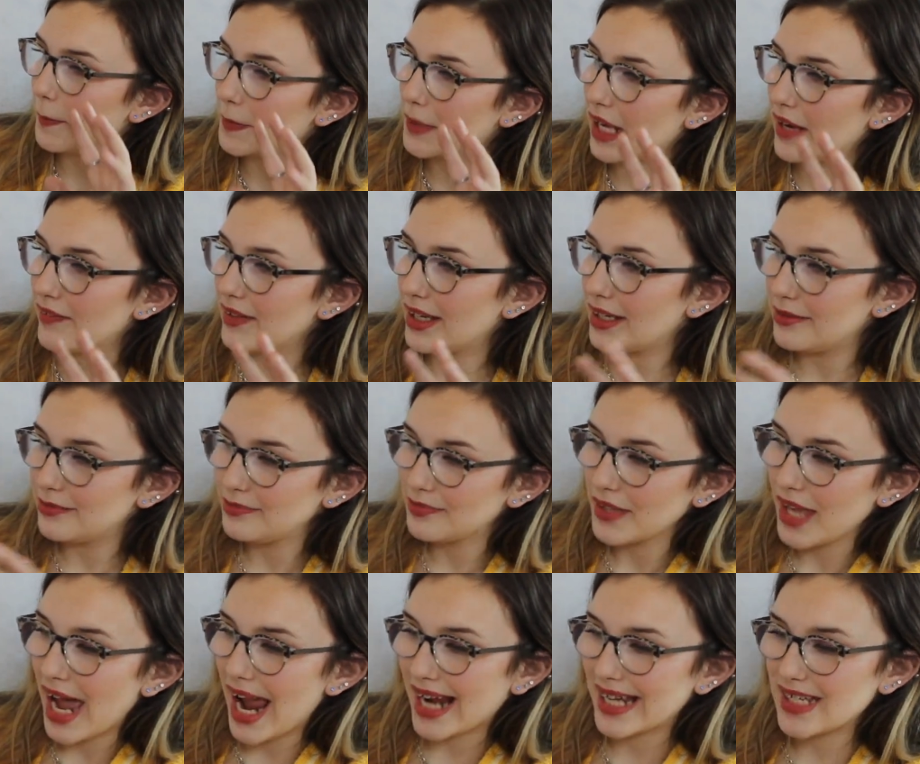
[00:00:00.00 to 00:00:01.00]
Given,
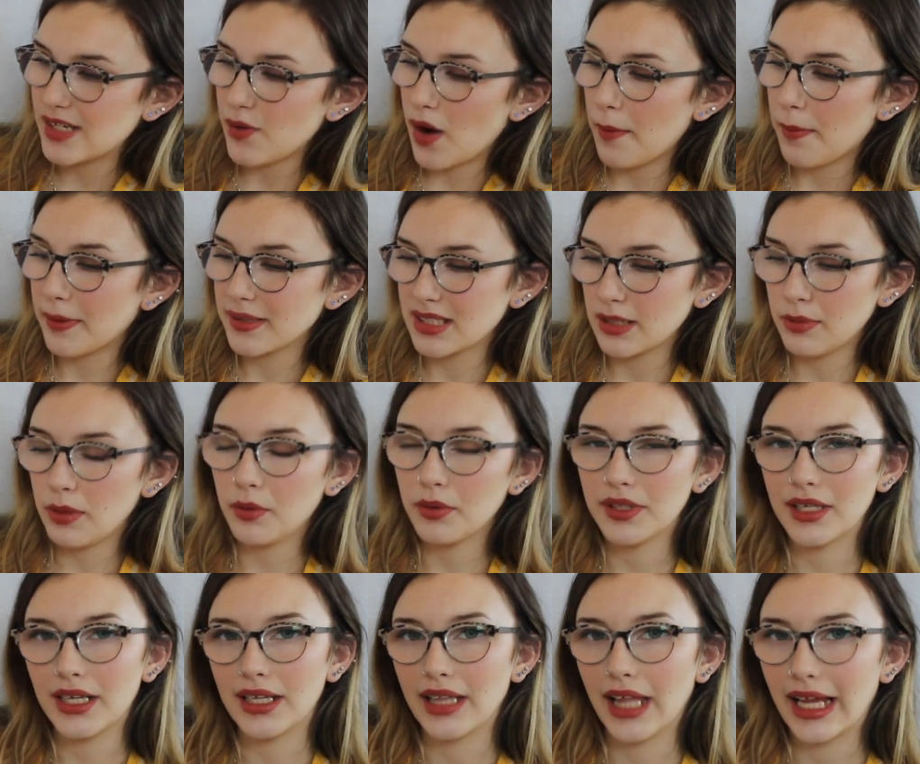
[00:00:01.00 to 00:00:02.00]
I can see why some people
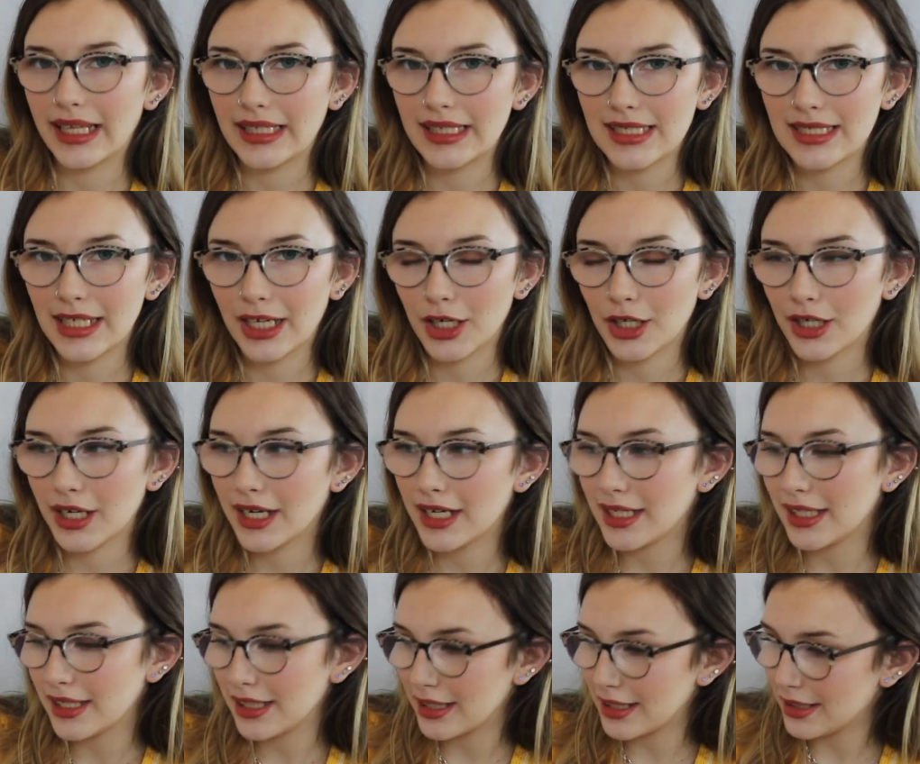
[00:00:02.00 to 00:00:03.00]
didn't like the sticker
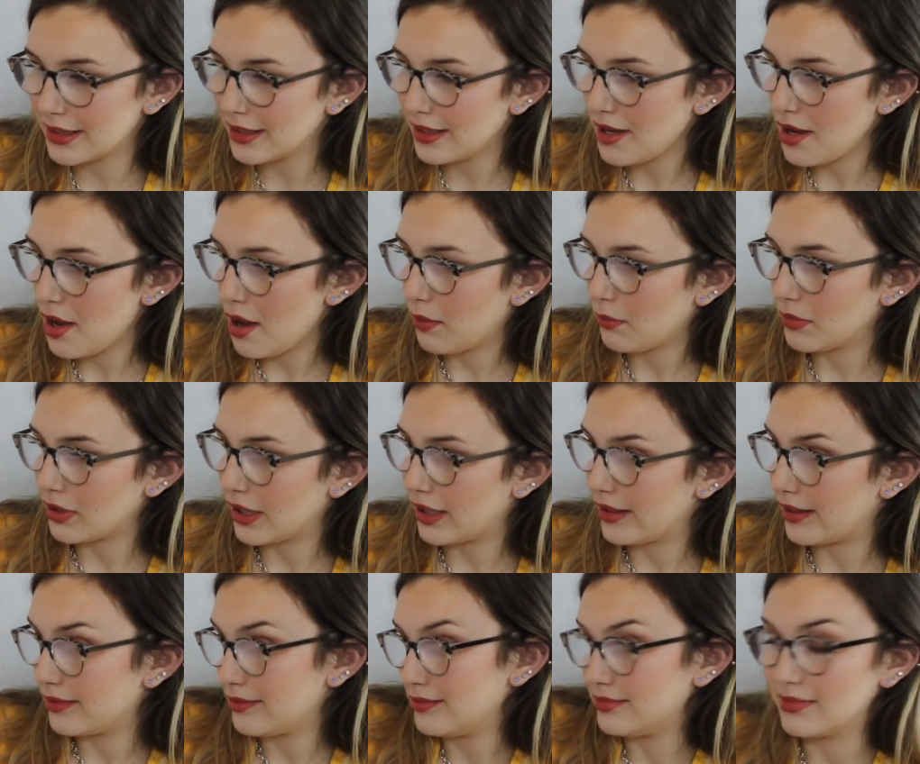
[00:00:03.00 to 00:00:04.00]
idea, but
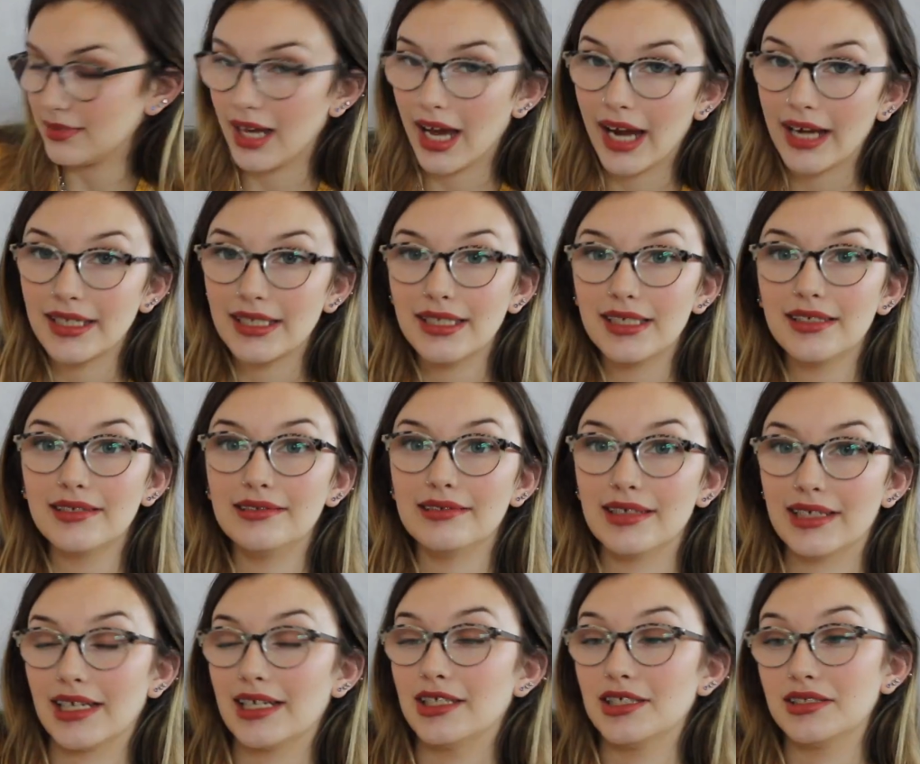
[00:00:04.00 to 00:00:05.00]
like I did.
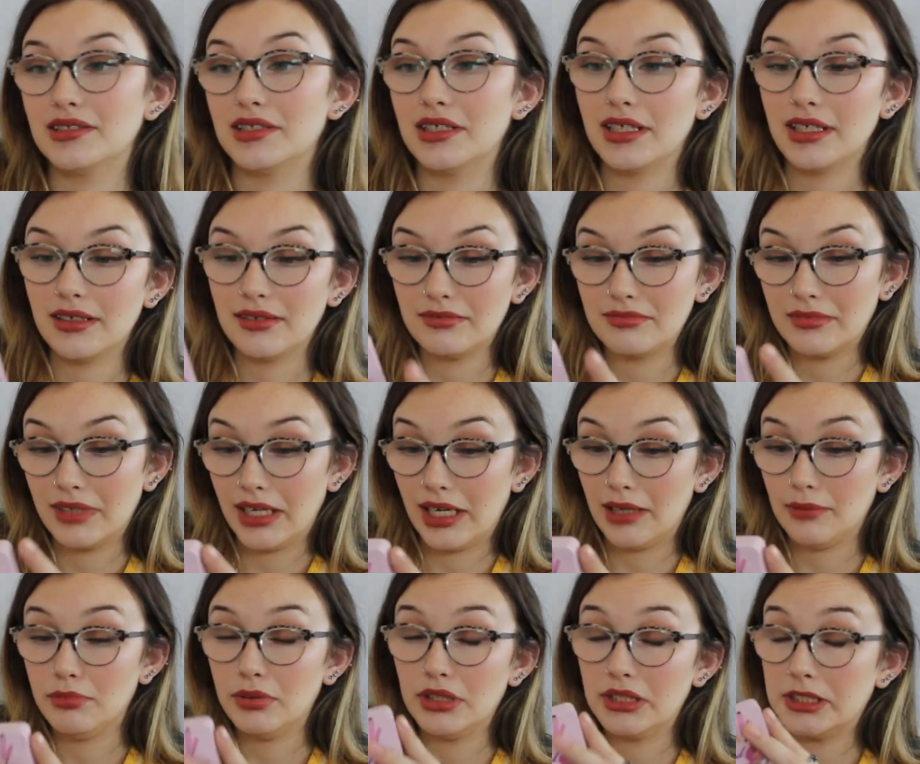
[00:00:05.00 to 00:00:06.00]
Like, I just didn't, like,
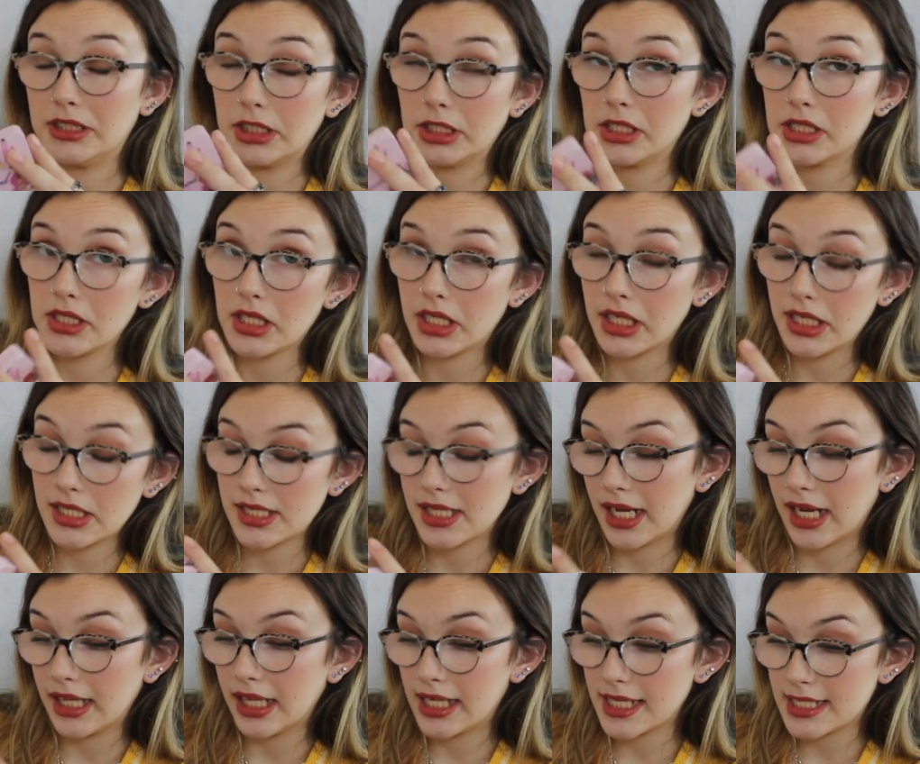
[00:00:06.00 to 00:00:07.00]
I put stickers on it because
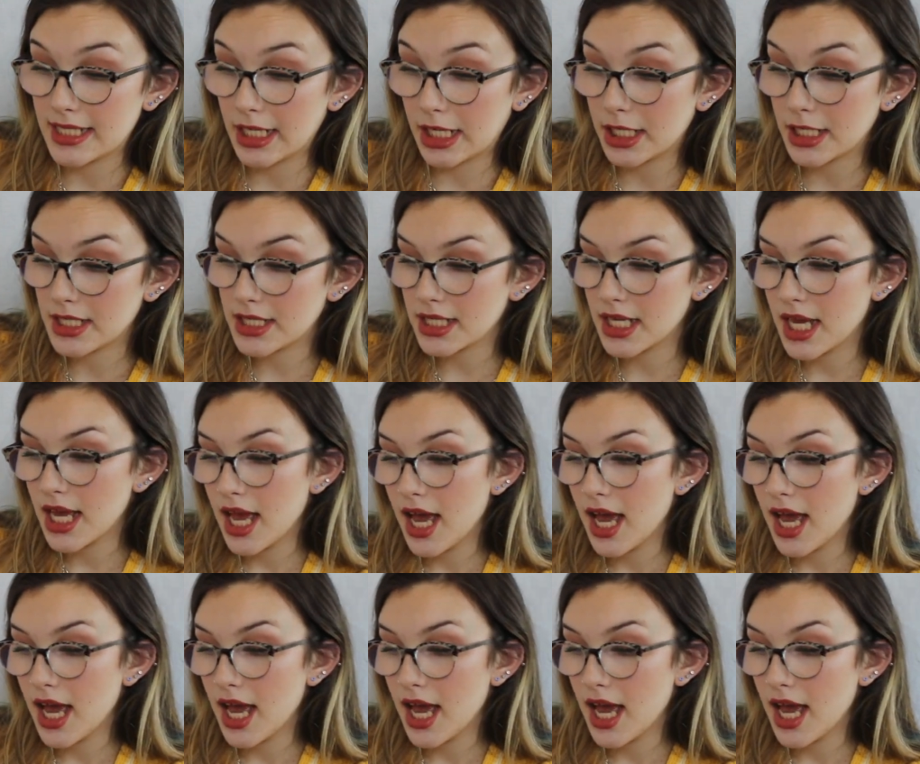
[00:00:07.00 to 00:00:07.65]
like I like stickers.